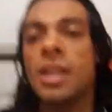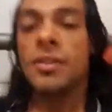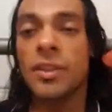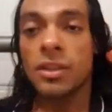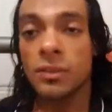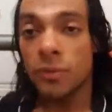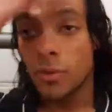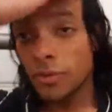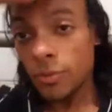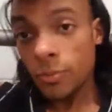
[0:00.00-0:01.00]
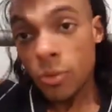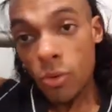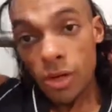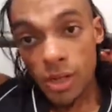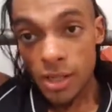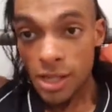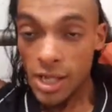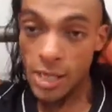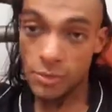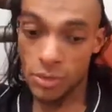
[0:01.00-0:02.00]
And thank you for all the support.
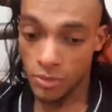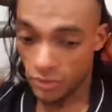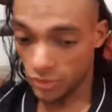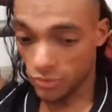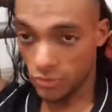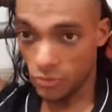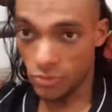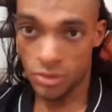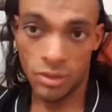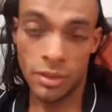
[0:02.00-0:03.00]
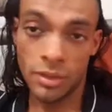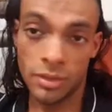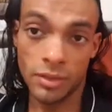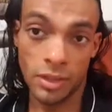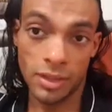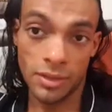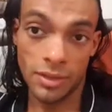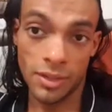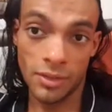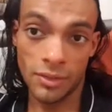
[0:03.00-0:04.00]
I am going to tuck
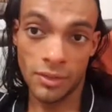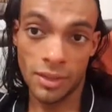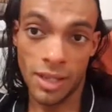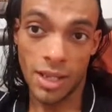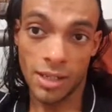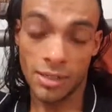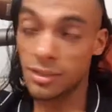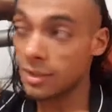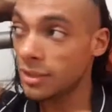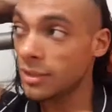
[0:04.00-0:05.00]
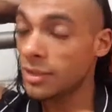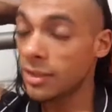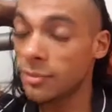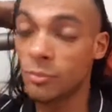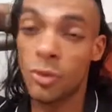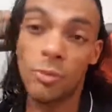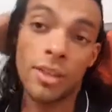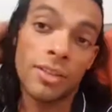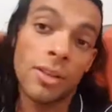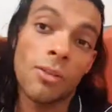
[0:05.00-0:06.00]
into this and put
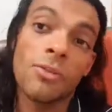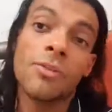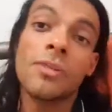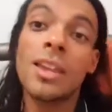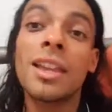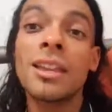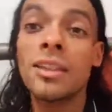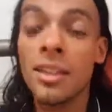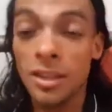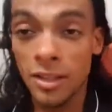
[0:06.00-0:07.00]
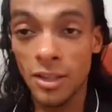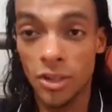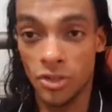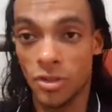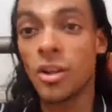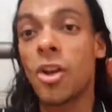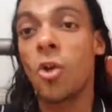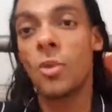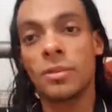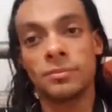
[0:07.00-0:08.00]
myself in a sugar
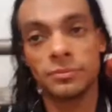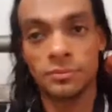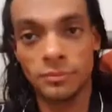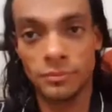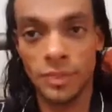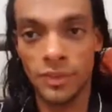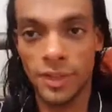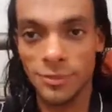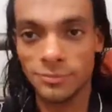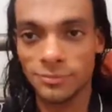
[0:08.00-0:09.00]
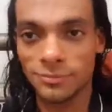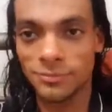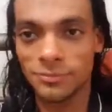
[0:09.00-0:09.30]
coma. Peace out.